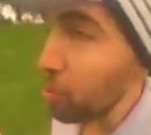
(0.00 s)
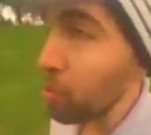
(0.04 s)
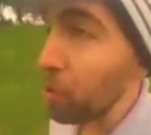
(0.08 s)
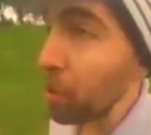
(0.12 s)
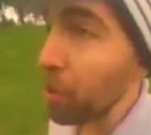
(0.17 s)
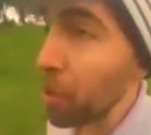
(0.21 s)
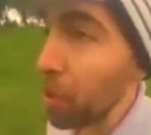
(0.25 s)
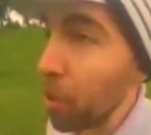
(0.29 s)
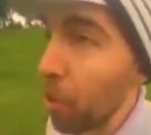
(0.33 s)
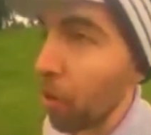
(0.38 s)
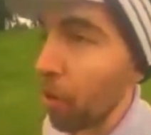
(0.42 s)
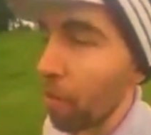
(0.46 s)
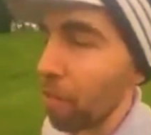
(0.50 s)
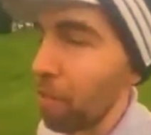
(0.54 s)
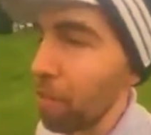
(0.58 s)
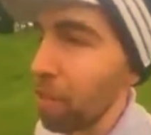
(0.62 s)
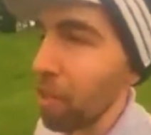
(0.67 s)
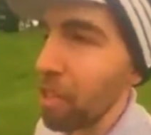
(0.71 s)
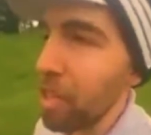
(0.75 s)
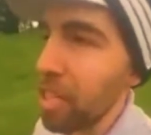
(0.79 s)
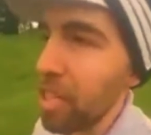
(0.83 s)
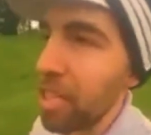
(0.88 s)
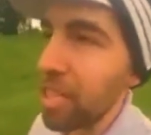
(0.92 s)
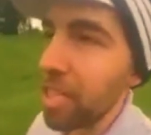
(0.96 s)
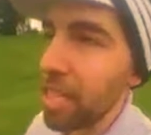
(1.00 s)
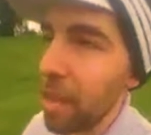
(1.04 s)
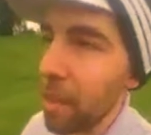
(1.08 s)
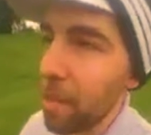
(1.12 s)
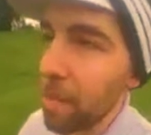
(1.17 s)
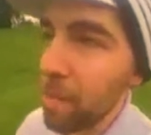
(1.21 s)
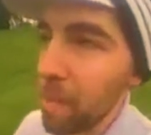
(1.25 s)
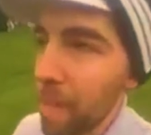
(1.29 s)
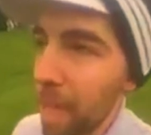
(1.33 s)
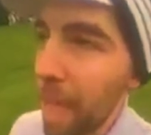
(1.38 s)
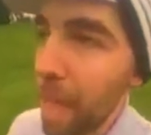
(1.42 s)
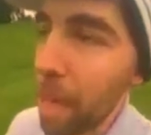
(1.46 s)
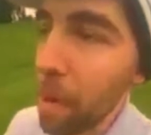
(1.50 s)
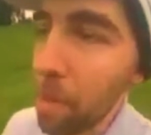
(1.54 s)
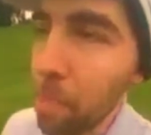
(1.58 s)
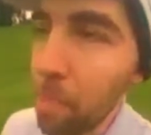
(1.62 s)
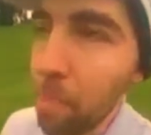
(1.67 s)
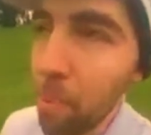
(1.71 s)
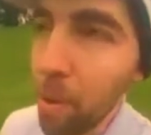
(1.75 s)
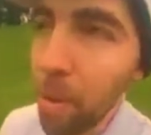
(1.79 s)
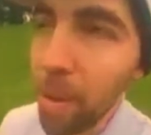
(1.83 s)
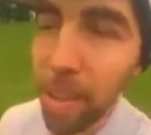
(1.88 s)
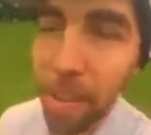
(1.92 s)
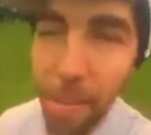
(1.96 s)
is pretty obvious
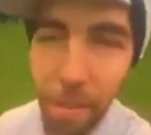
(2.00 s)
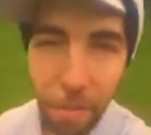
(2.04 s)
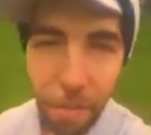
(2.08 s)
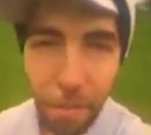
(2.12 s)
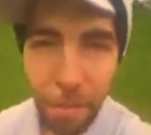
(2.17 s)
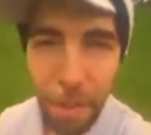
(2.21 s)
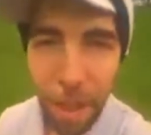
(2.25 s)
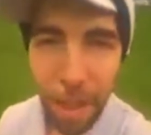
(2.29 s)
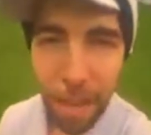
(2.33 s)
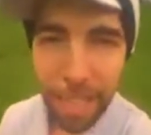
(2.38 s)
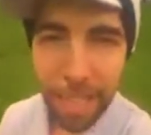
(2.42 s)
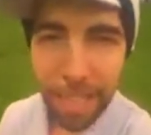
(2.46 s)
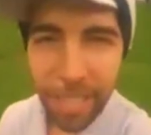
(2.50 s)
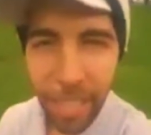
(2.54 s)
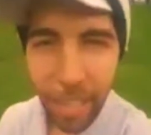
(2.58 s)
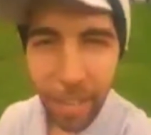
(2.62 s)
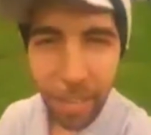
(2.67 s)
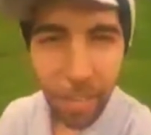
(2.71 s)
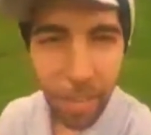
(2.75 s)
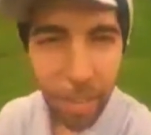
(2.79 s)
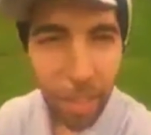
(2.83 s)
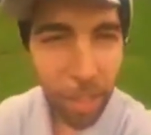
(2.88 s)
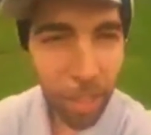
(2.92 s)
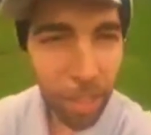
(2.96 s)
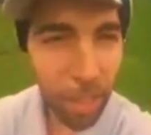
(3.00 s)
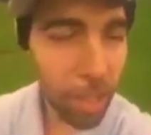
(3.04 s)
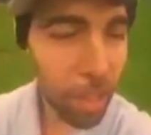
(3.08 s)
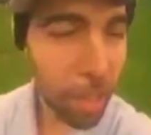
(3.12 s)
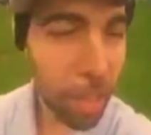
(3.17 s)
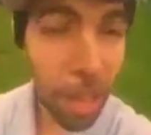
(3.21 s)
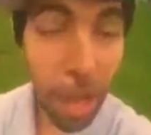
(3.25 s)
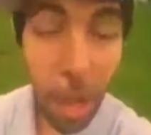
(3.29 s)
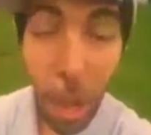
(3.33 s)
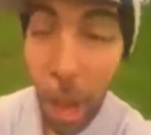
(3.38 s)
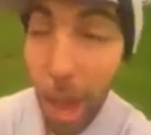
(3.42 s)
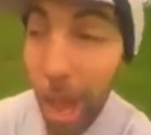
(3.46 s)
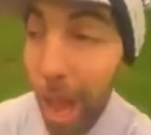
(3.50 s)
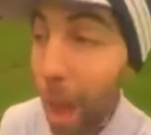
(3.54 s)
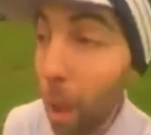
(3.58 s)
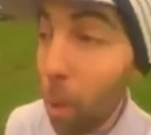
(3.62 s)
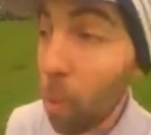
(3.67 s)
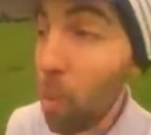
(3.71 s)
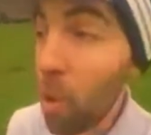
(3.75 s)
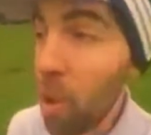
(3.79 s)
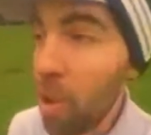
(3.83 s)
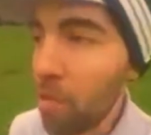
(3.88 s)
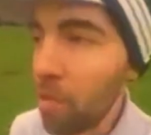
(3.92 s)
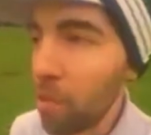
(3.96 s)
and pretty effective.
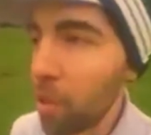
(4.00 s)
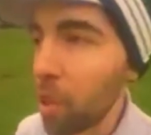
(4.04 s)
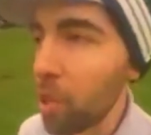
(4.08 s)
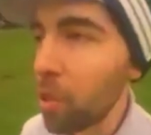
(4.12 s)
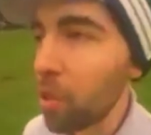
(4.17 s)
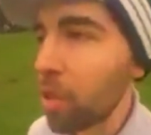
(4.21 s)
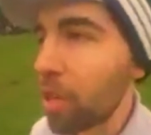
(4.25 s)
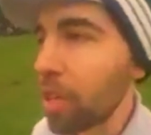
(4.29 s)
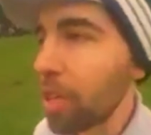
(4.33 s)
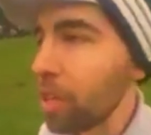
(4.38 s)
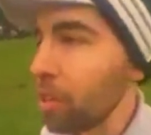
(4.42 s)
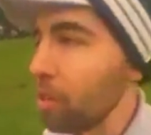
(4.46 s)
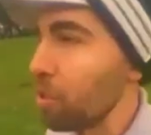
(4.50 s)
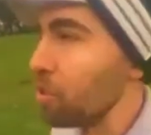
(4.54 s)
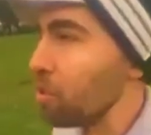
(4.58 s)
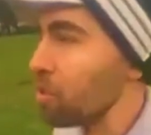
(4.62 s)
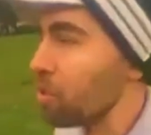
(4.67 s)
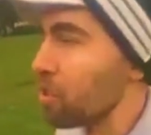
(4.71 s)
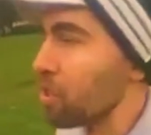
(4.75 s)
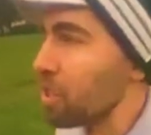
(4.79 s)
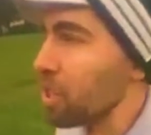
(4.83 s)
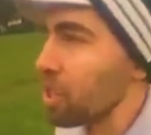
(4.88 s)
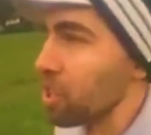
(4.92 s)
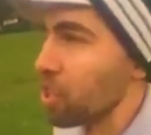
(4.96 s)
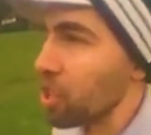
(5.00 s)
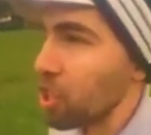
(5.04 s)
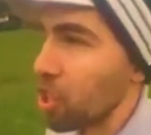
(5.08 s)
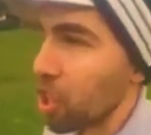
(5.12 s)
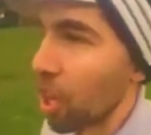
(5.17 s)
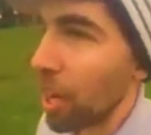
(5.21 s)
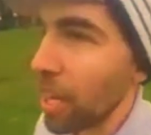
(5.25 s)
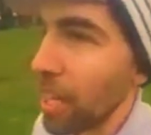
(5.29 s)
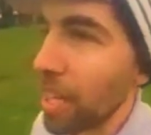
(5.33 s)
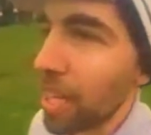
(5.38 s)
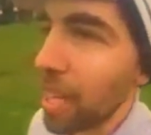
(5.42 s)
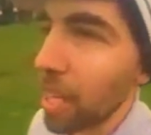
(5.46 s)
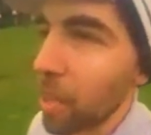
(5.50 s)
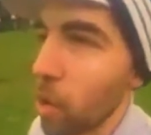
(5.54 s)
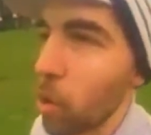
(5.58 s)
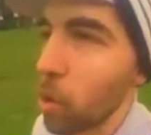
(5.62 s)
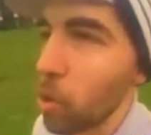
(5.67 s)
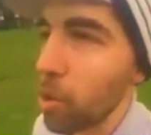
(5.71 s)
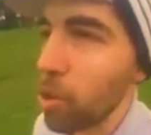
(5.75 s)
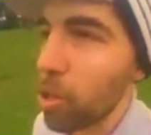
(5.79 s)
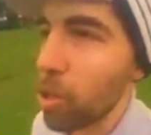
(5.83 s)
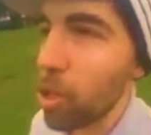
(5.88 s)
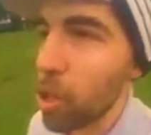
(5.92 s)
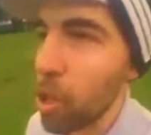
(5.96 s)
However, you can use chunking
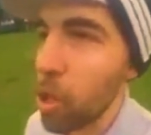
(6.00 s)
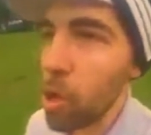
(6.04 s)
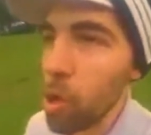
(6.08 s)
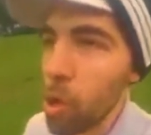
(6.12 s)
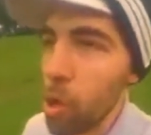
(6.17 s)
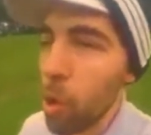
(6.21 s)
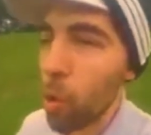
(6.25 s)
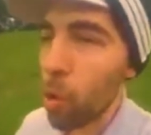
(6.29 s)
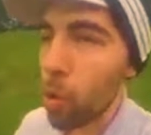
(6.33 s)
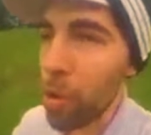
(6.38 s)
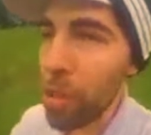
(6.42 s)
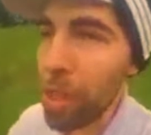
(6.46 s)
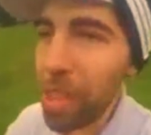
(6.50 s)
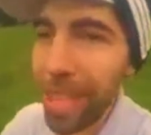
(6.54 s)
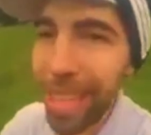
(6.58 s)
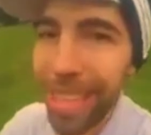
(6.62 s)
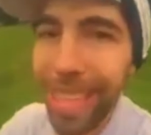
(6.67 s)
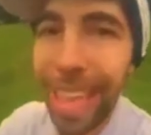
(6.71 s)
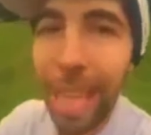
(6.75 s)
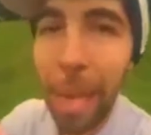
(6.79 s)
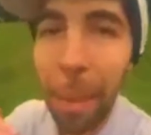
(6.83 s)
also with a